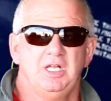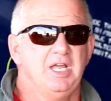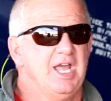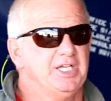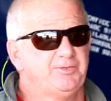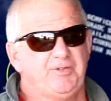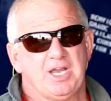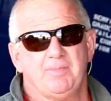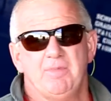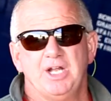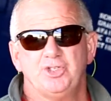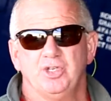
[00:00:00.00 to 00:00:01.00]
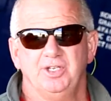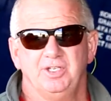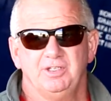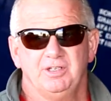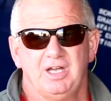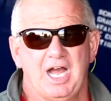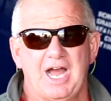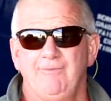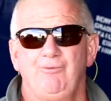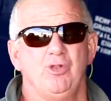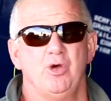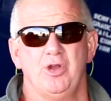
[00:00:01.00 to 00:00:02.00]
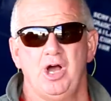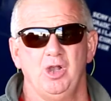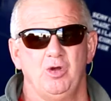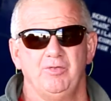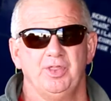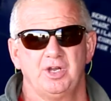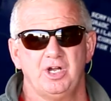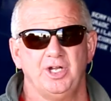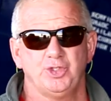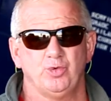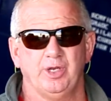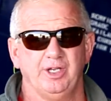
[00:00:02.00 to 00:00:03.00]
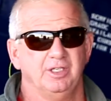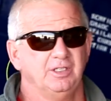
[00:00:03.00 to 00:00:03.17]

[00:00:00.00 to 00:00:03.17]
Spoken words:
As Vic mentioned, I've flown all over the country,